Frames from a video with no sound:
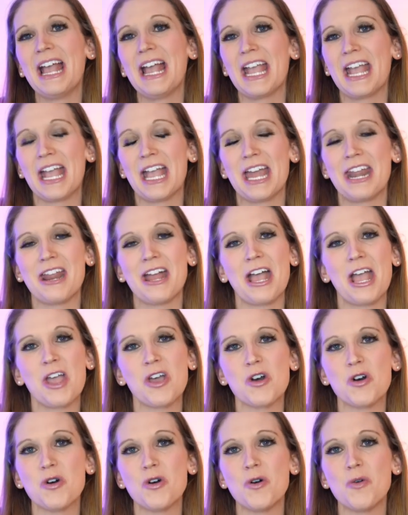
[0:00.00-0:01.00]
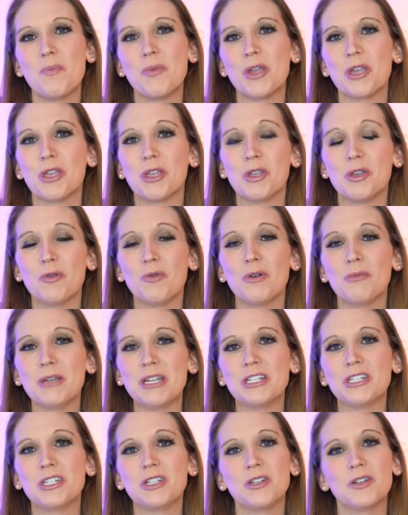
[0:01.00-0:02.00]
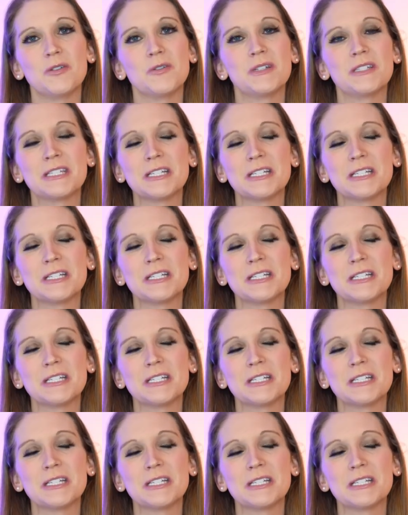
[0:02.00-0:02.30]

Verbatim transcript: and I hope you will be too.